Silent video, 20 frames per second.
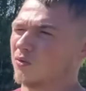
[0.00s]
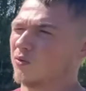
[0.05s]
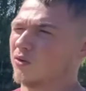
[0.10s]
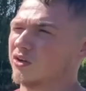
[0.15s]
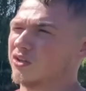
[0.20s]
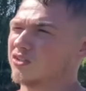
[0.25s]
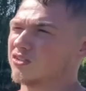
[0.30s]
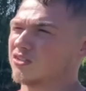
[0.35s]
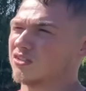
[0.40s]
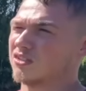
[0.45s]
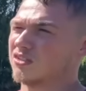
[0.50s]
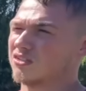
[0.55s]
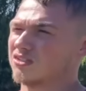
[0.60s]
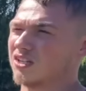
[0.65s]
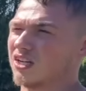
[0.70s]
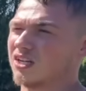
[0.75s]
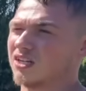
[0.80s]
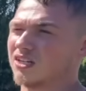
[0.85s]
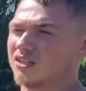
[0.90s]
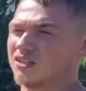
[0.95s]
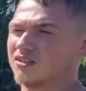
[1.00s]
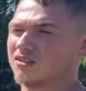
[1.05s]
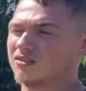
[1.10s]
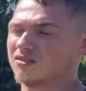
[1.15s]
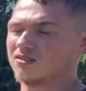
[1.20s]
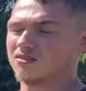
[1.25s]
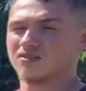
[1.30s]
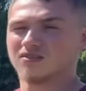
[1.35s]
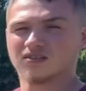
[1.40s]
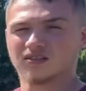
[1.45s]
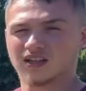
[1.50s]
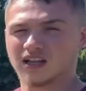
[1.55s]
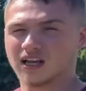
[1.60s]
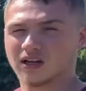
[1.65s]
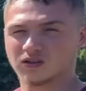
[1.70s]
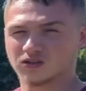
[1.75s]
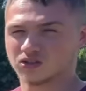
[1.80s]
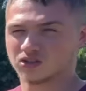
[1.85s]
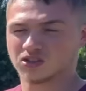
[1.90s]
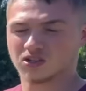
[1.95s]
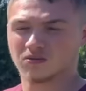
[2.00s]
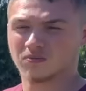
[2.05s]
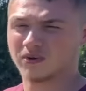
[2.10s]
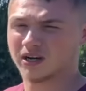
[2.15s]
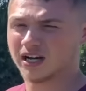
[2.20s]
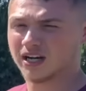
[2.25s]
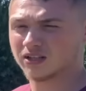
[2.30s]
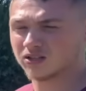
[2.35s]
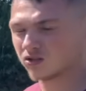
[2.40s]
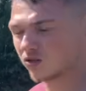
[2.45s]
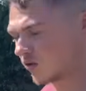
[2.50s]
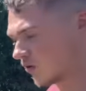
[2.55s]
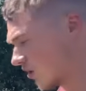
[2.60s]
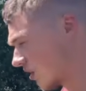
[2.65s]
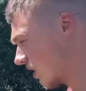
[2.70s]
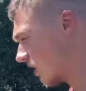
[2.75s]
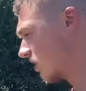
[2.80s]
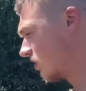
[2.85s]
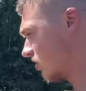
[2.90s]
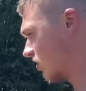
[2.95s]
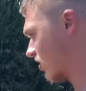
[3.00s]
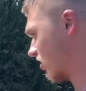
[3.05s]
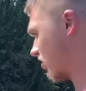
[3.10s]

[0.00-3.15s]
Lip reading: once and decided I was just gonna buy it. So check